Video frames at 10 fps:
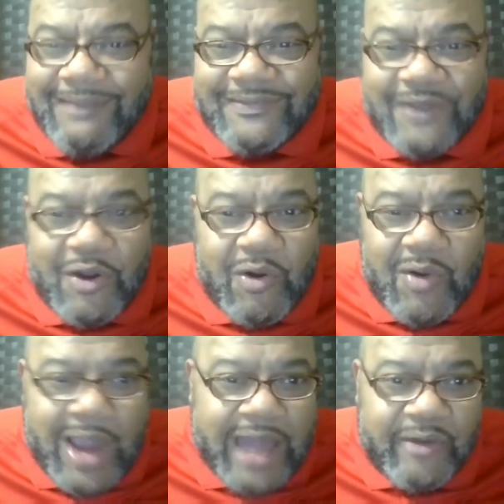
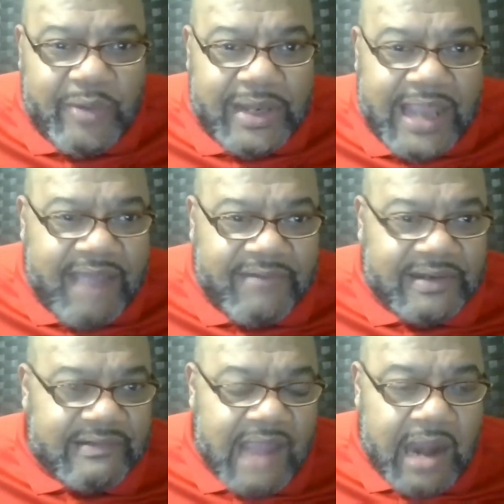So I don't really have a
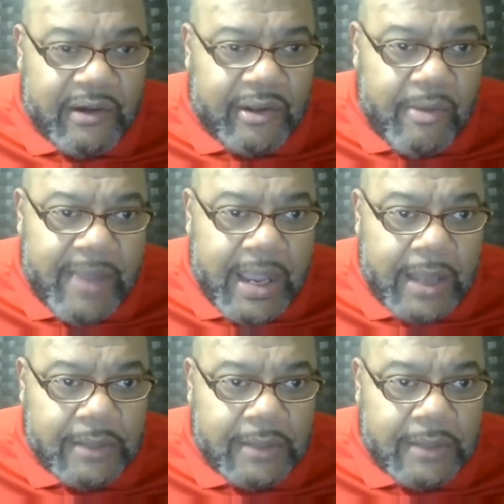desire to go back.